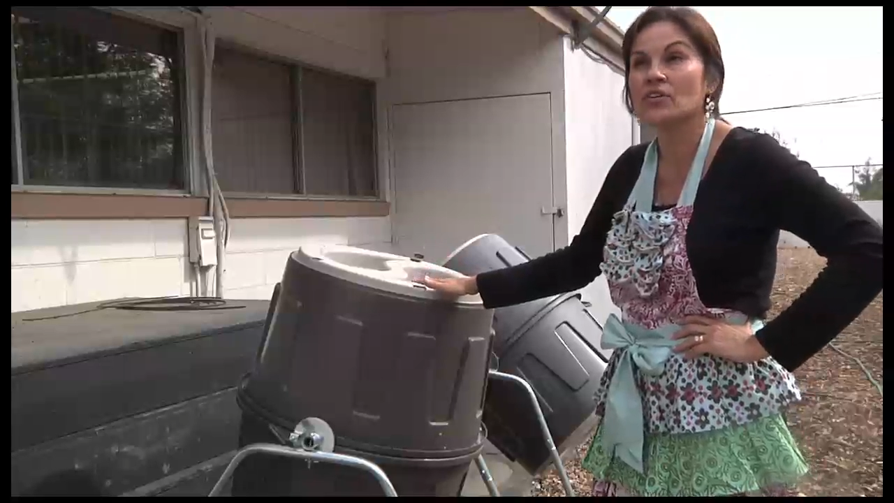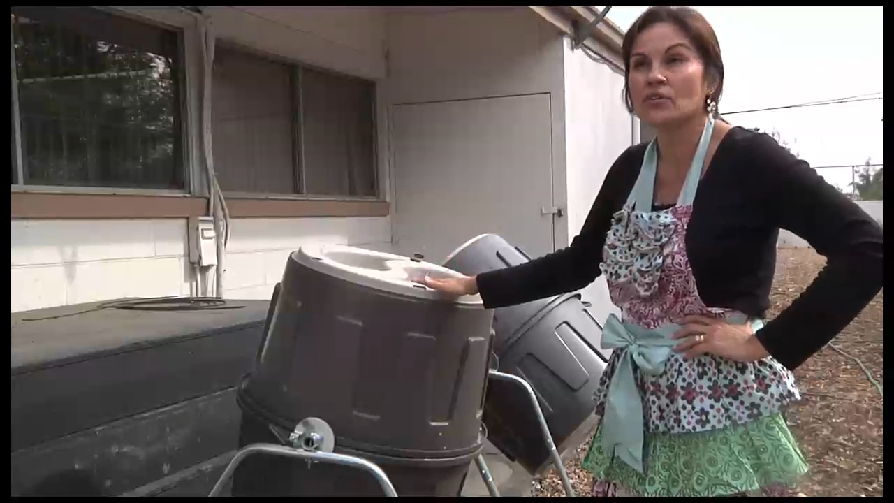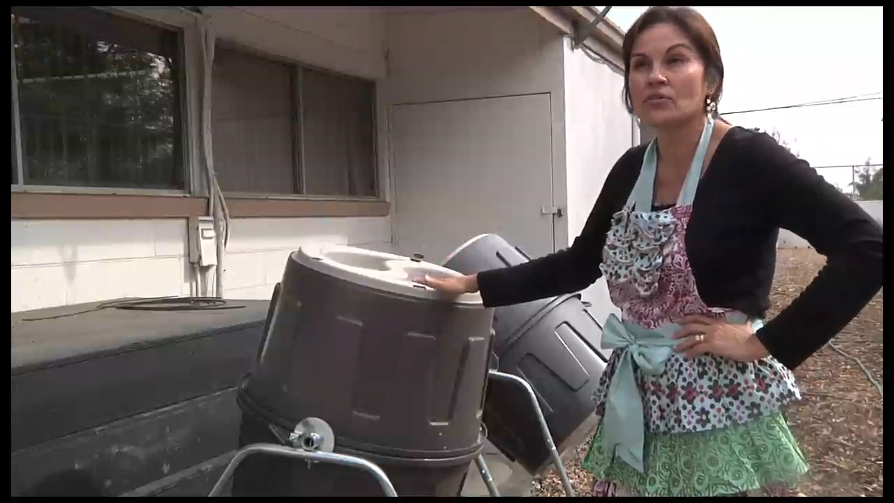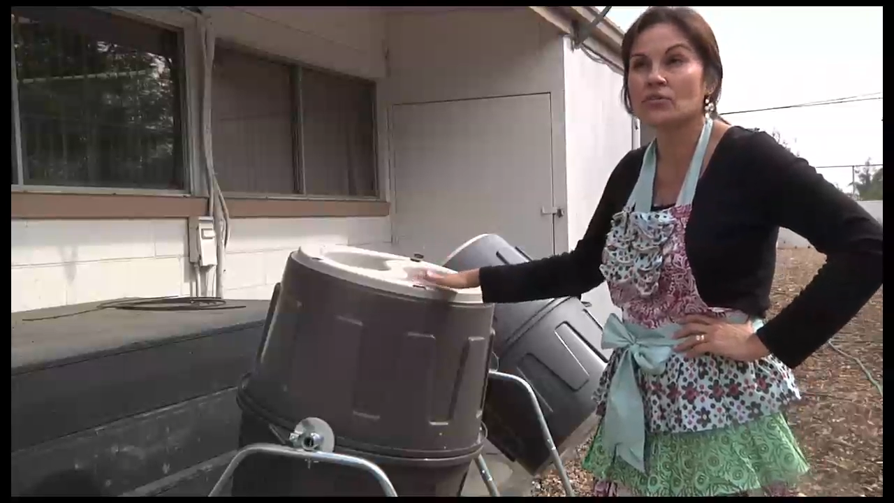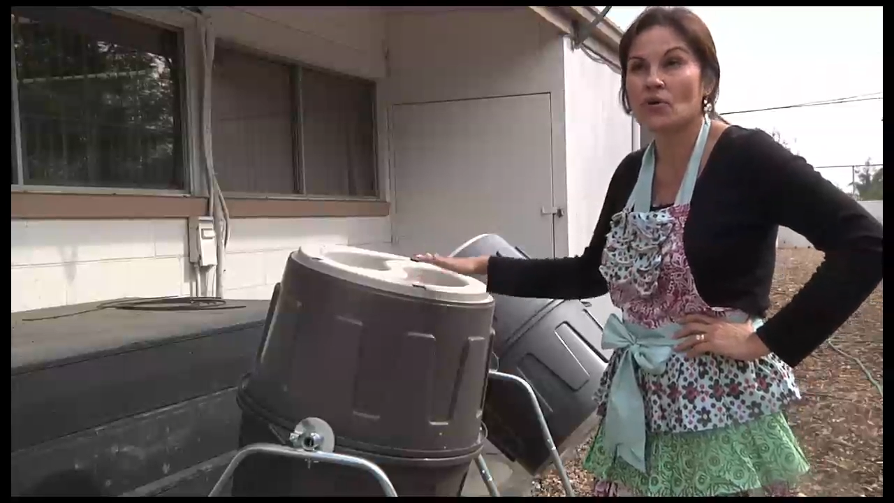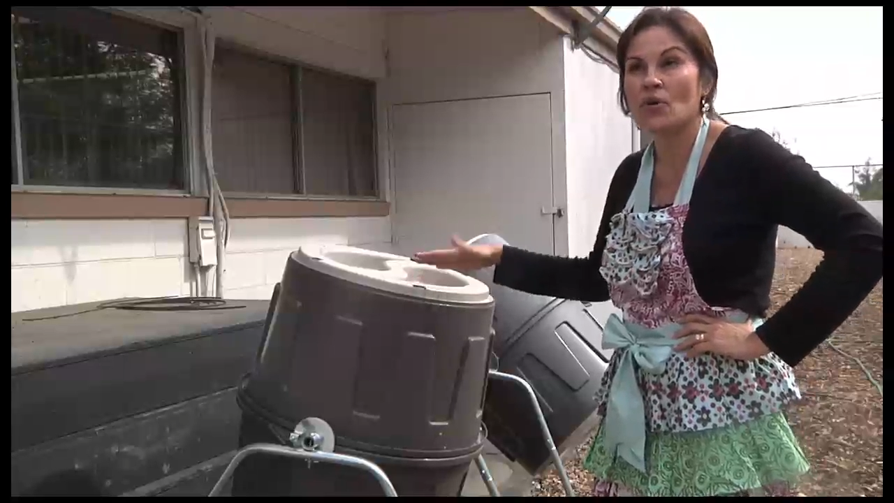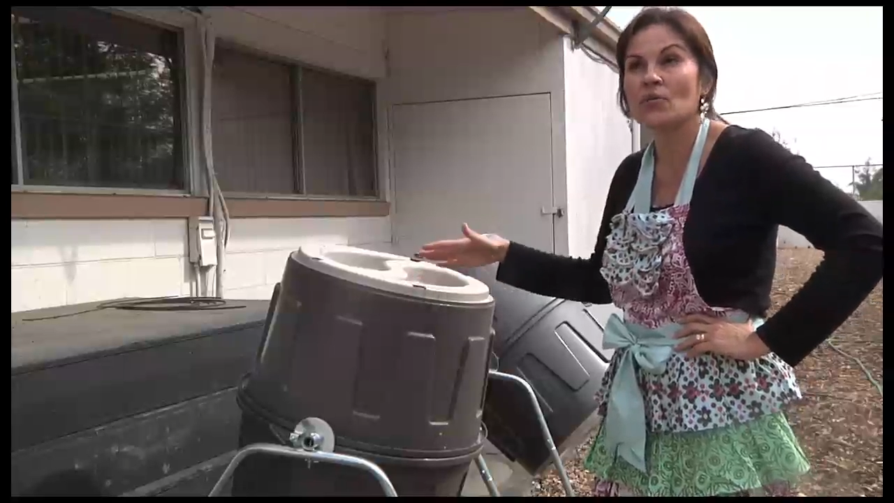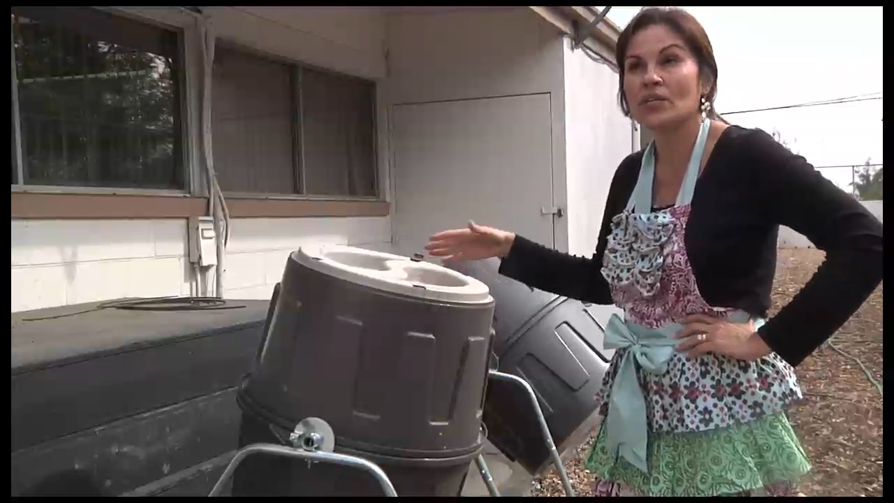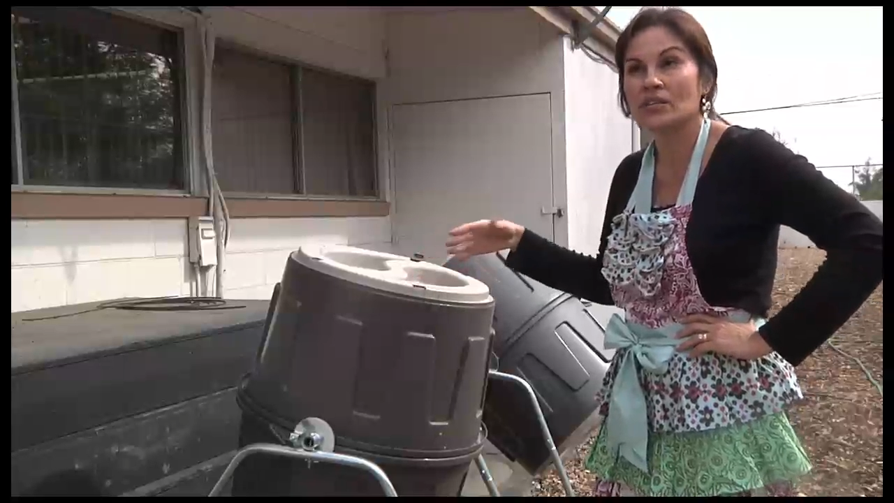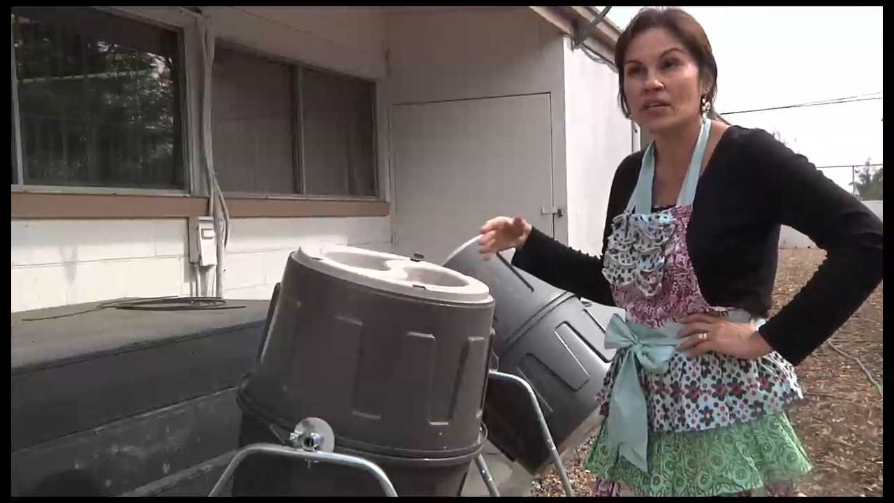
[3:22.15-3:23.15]
you know,
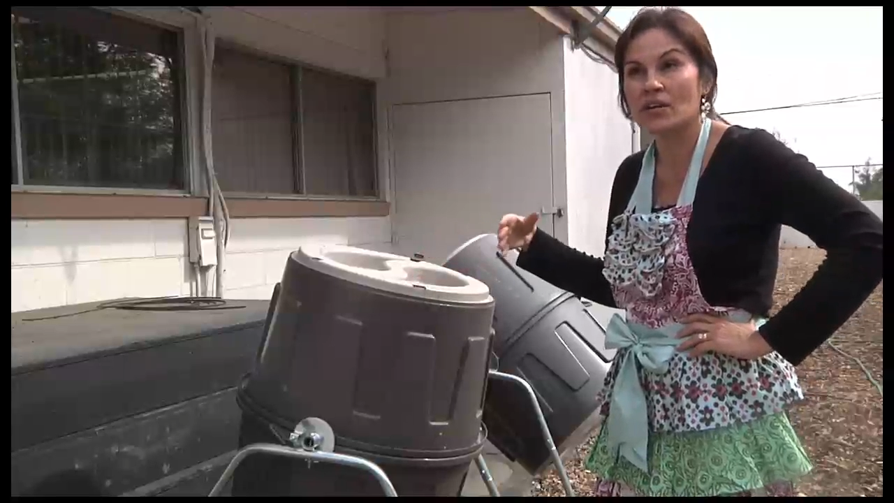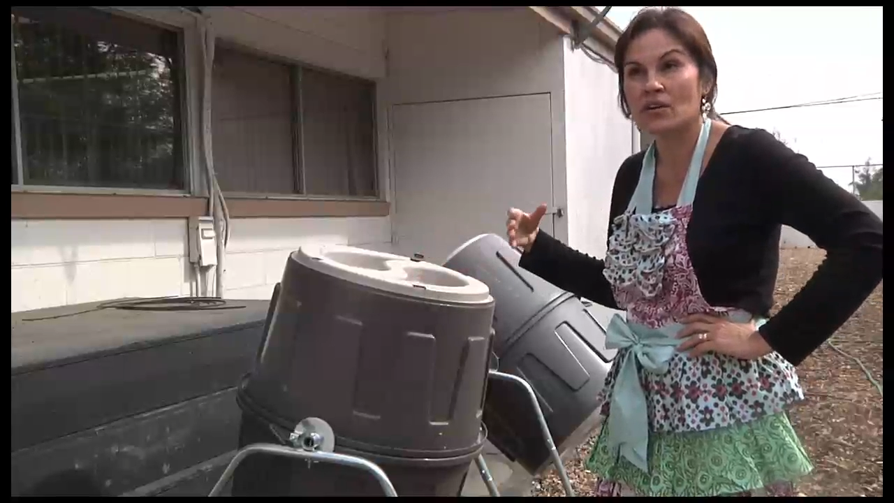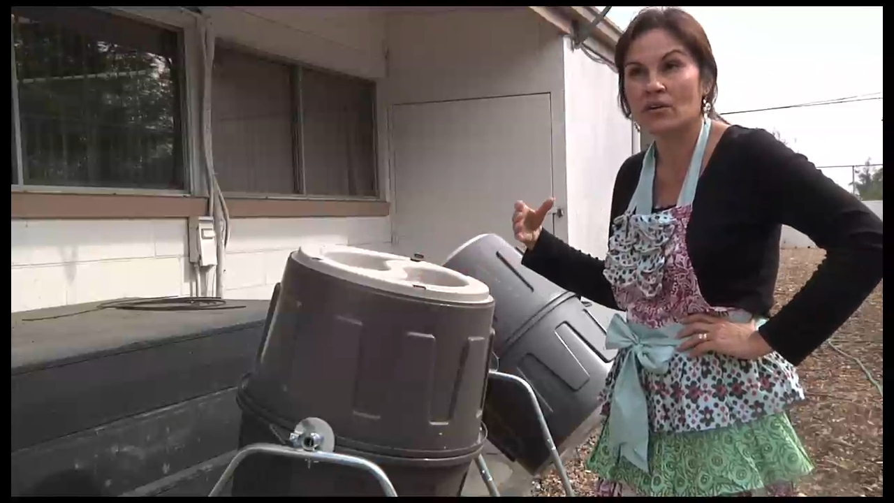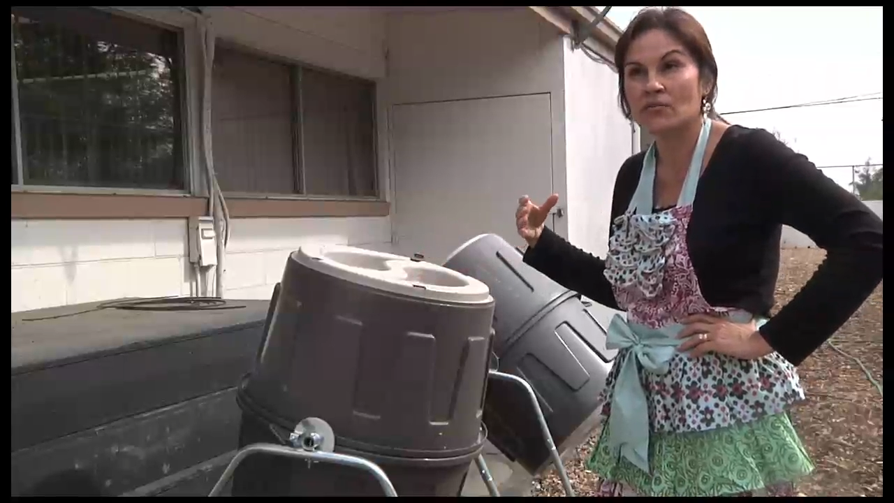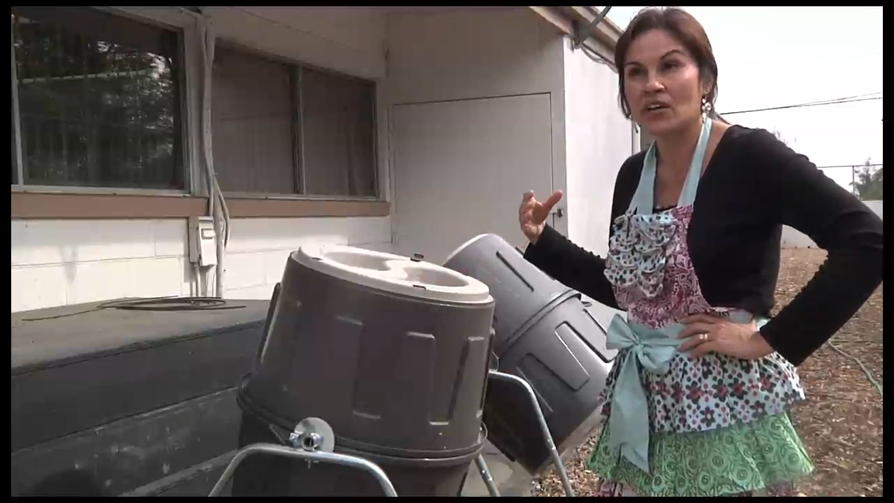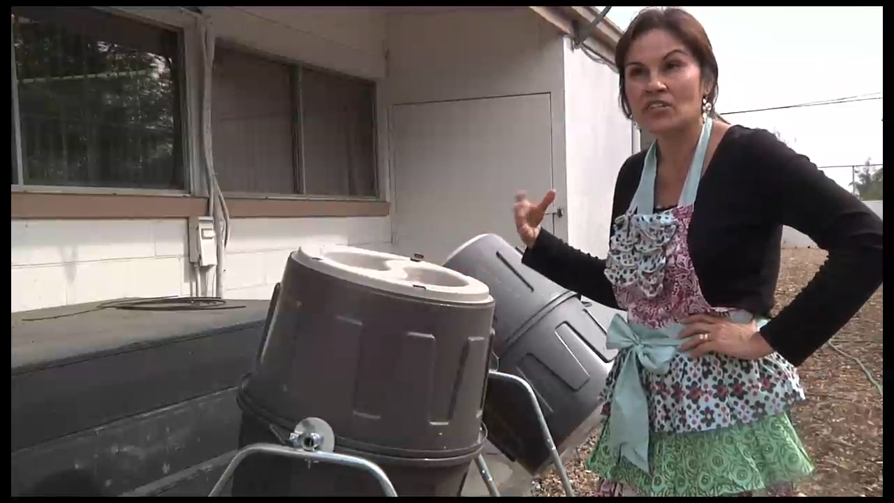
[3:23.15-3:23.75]
throwing their